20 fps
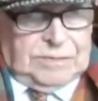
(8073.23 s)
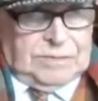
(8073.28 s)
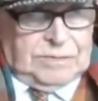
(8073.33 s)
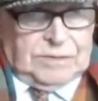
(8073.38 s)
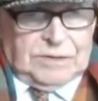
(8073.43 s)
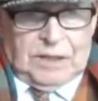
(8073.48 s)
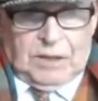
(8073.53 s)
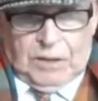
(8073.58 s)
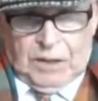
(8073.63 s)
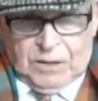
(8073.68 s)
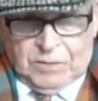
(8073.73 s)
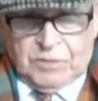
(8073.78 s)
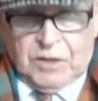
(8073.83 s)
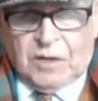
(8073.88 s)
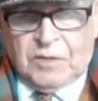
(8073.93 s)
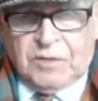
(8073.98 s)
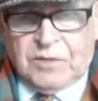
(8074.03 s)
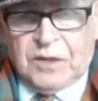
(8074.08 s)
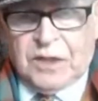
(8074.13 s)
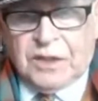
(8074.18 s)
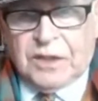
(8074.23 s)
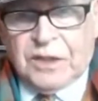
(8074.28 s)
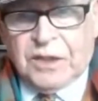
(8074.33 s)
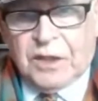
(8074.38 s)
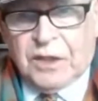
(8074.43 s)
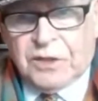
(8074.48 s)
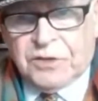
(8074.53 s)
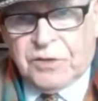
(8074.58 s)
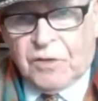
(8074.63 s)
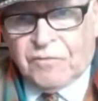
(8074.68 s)

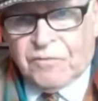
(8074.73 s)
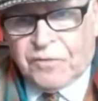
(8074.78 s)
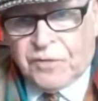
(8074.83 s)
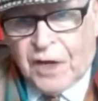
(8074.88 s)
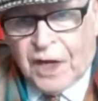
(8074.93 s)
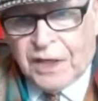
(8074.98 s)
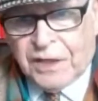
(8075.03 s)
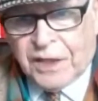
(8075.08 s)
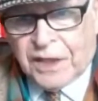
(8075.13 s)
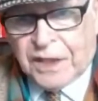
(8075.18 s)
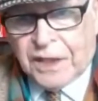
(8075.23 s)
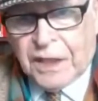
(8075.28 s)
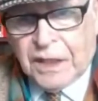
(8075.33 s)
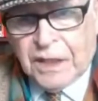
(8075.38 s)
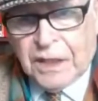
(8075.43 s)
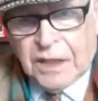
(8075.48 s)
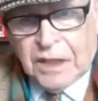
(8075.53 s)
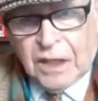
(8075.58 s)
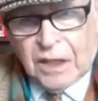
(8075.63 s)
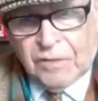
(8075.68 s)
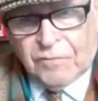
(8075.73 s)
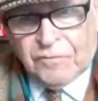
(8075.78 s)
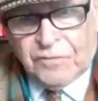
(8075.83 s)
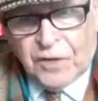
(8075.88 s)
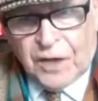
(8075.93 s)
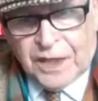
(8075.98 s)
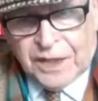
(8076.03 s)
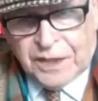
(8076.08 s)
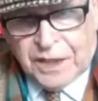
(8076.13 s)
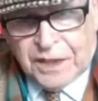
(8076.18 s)
It's on Friday. On
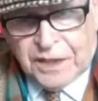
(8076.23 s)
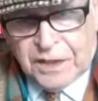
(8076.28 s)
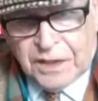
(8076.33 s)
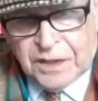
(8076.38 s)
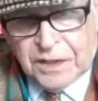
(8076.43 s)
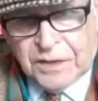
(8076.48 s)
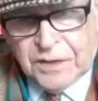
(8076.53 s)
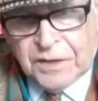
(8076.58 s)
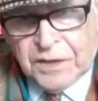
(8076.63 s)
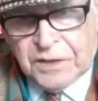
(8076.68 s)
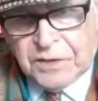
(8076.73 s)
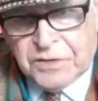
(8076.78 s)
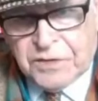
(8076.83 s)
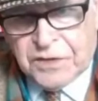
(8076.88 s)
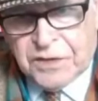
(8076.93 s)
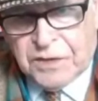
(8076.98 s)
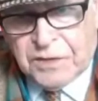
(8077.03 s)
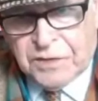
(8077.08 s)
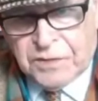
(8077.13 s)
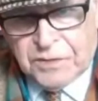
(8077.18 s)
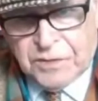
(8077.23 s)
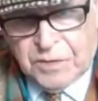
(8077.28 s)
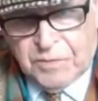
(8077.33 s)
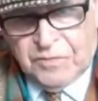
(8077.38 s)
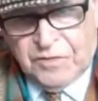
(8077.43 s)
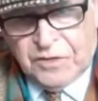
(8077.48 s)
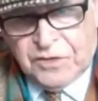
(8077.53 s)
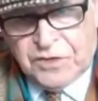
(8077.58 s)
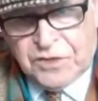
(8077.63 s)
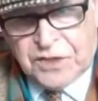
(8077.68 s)
Friday,
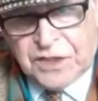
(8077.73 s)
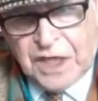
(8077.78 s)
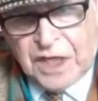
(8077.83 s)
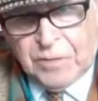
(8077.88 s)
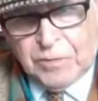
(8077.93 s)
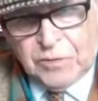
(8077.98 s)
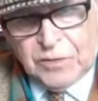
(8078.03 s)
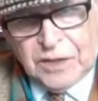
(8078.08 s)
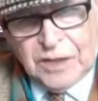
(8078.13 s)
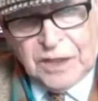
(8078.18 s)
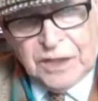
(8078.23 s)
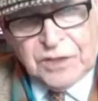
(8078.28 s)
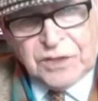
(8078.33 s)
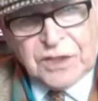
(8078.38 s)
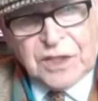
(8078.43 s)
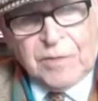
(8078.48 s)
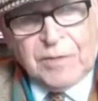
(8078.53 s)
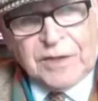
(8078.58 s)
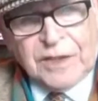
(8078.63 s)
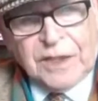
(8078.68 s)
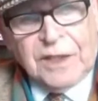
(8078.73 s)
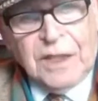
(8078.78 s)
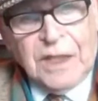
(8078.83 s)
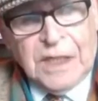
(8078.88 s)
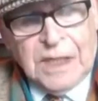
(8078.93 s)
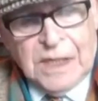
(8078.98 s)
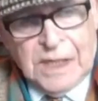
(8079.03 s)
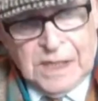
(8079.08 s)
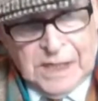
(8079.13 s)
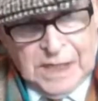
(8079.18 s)
Vince Cable is coming in
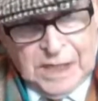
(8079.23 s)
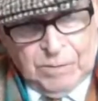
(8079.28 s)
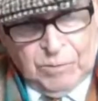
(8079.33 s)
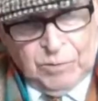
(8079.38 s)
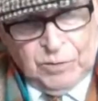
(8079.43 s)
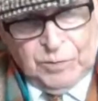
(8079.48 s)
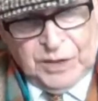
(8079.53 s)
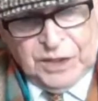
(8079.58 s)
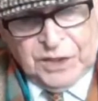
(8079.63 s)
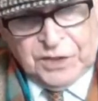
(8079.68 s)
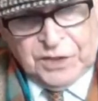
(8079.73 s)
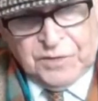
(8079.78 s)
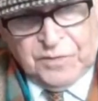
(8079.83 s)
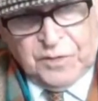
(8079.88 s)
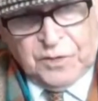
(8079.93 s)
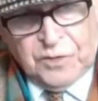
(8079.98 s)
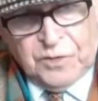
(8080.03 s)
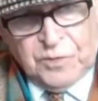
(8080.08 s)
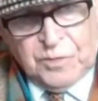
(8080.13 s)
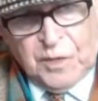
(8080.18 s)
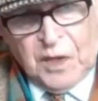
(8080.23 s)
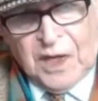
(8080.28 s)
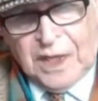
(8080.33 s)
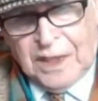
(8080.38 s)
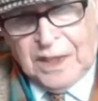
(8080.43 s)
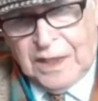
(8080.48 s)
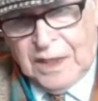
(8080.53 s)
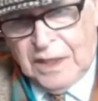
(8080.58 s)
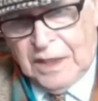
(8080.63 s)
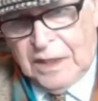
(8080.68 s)
and will be interviewed
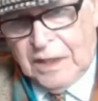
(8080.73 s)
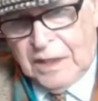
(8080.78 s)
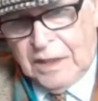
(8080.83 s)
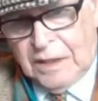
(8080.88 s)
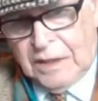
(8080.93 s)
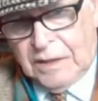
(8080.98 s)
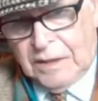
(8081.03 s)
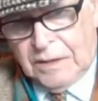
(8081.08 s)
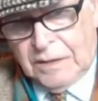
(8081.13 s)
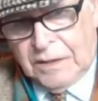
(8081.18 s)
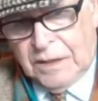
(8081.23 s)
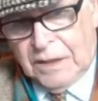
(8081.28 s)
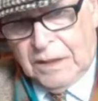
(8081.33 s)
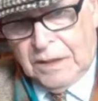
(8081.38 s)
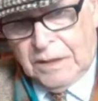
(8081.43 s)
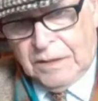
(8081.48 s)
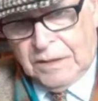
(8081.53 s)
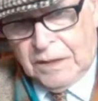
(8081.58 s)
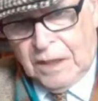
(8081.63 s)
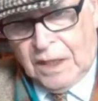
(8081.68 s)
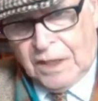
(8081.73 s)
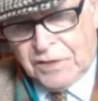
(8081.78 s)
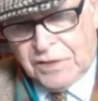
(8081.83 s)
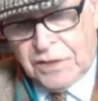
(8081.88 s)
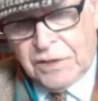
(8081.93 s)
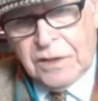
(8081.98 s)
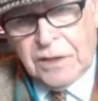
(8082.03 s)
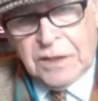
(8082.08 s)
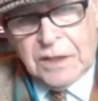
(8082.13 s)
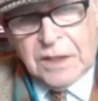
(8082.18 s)
by Liza